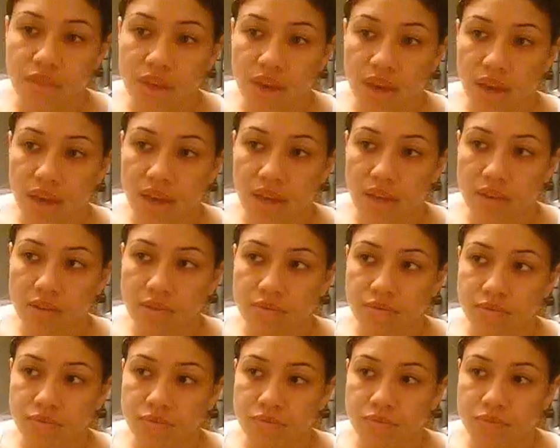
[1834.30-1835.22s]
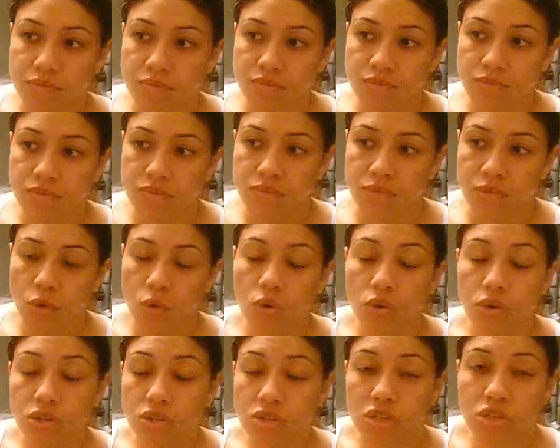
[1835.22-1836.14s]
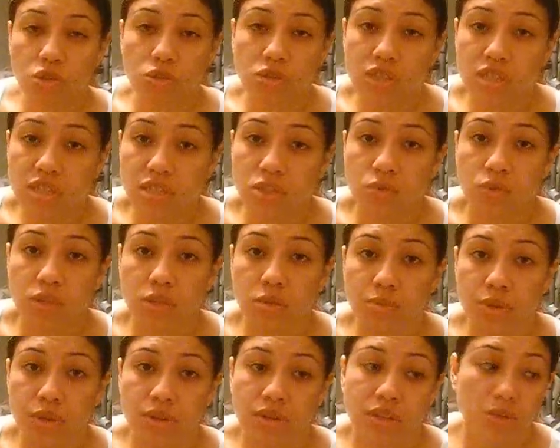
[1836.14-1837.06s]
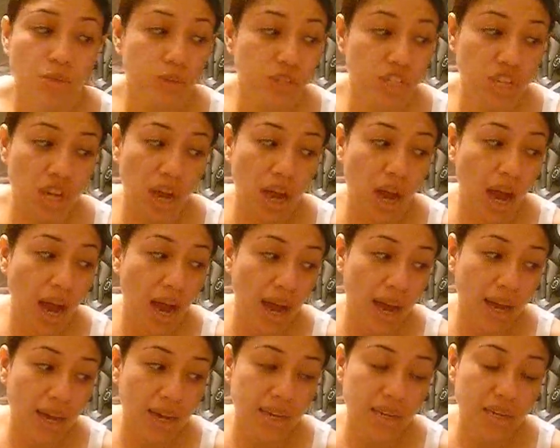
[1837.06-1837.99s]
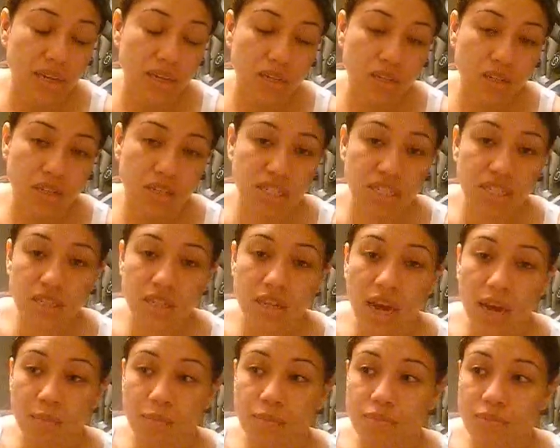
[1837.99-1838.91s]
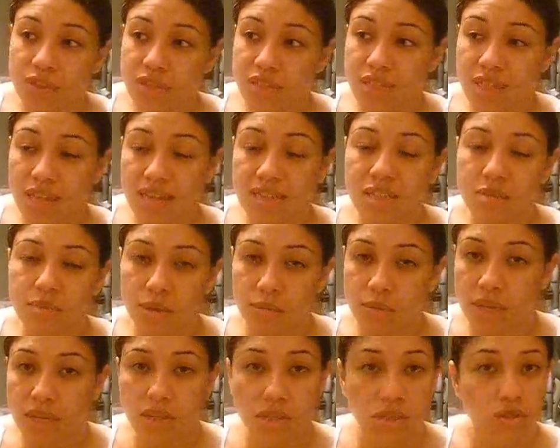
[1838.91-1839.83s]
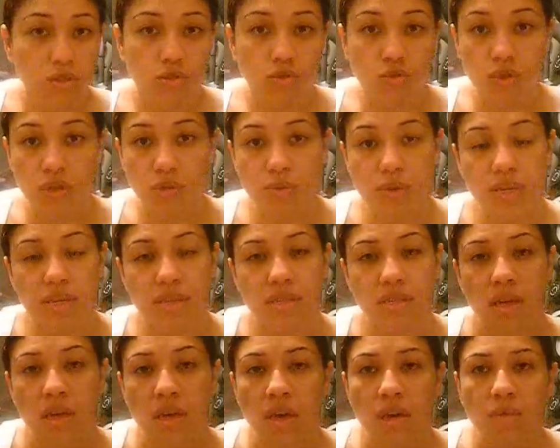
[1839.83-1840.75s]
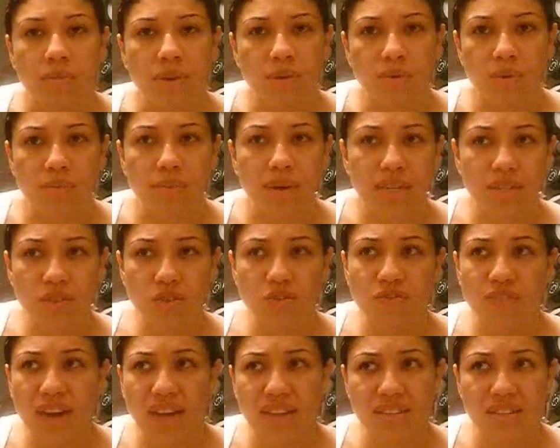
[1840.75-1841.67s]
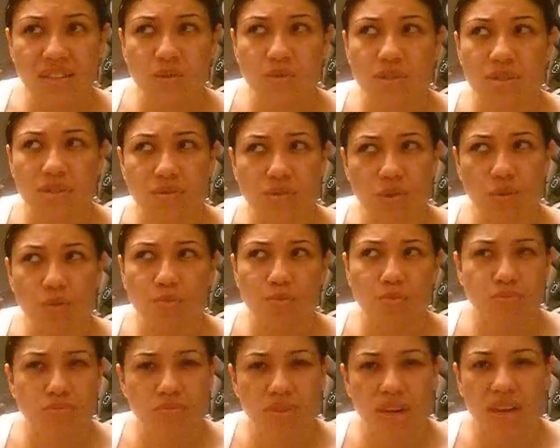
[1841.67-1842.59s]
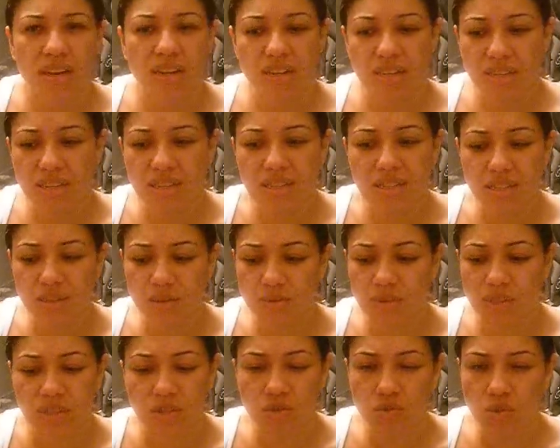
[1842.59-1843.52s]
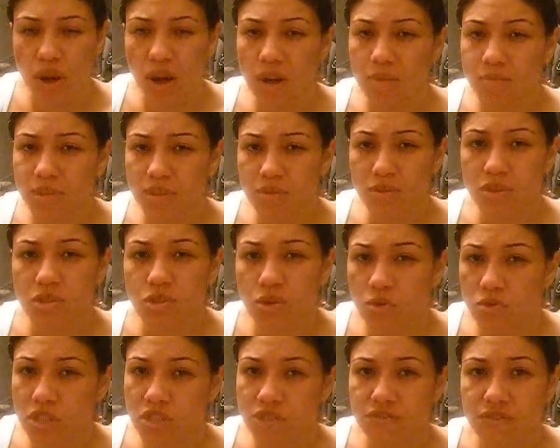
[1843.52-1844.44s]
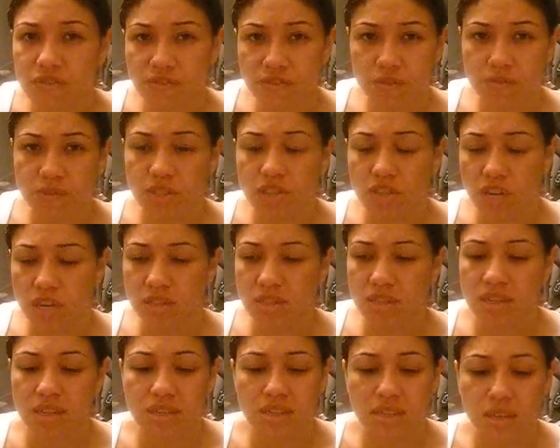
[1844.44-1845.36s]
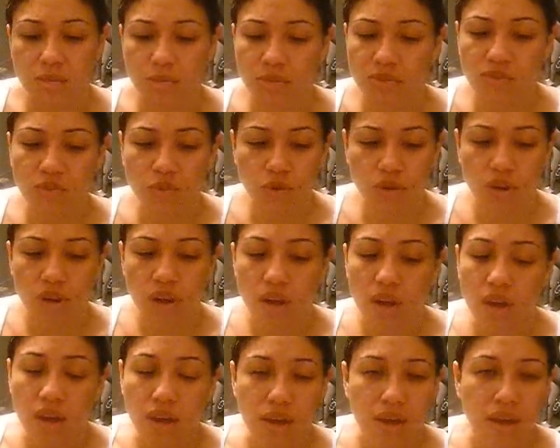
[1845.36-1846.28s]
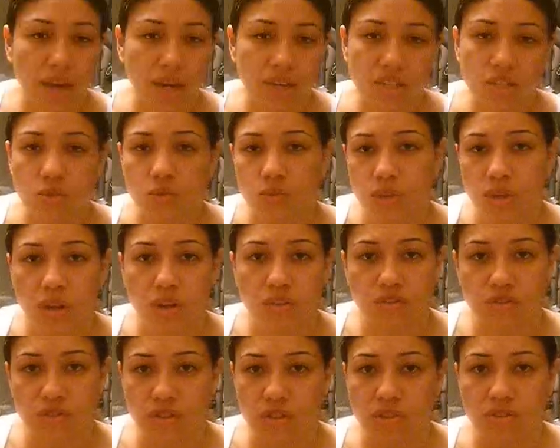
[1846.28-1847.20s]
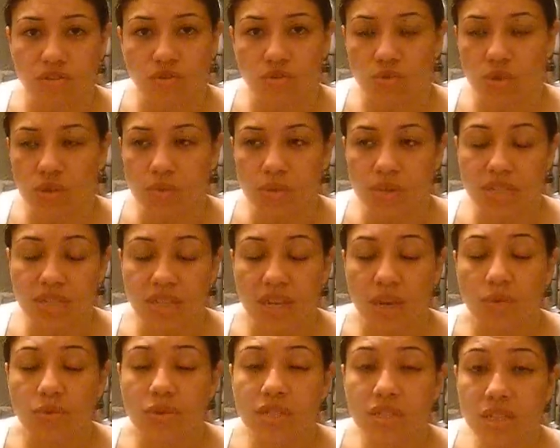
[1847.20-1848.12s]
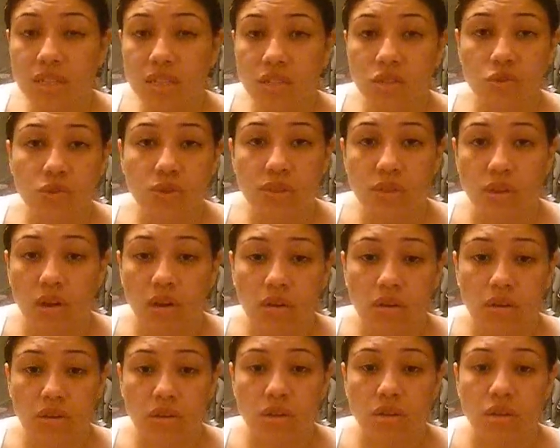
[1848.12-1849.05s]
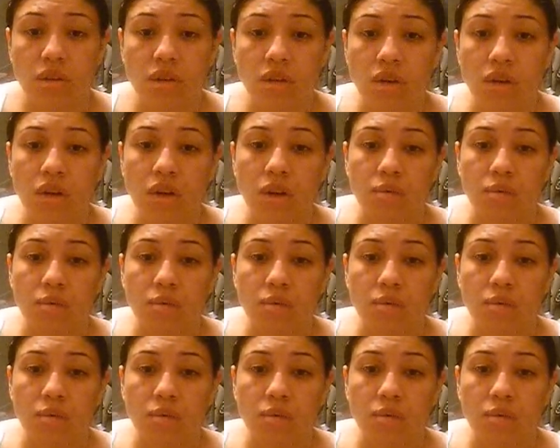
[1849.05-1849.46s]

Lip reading: Then, or you can do a 6 weeks period, which I did. This last time I planned on doing 3 weeks, but it went by so fast, and it was so kind of easy with the drops. It was so different from the shots, like I said before, and I just went on for another 3 weeks. And I was going to do it longer,